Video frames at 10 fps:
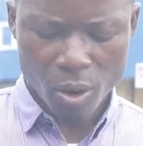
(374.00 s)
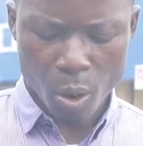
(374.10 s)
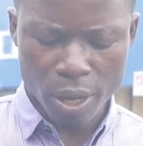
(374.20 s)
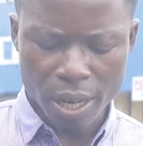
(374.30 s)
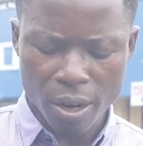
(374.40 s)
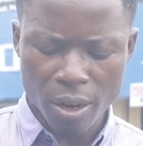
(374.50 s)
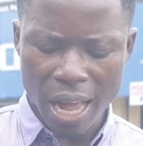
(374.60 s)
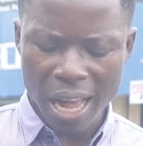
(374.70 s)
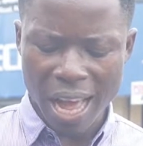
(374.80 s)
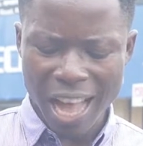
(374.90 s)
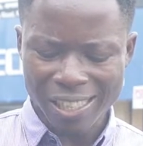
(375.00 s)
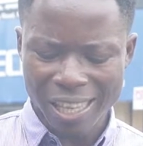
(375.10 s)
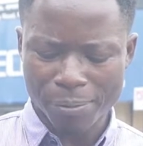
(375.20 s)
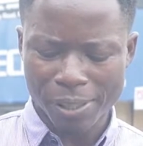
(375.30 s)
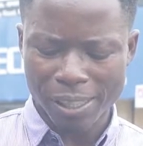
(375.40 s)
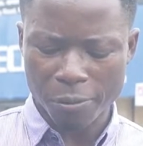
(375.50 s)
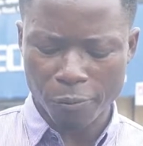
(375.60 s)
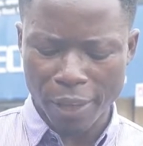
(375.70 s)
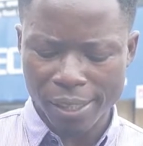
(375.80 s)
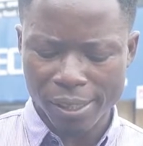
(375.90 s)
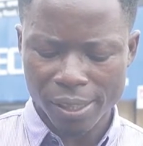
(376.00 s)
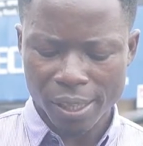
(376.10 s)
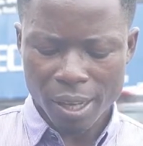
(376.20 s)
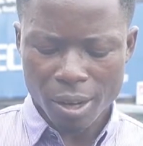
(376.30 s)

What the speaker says: Onyelola accepts defeat,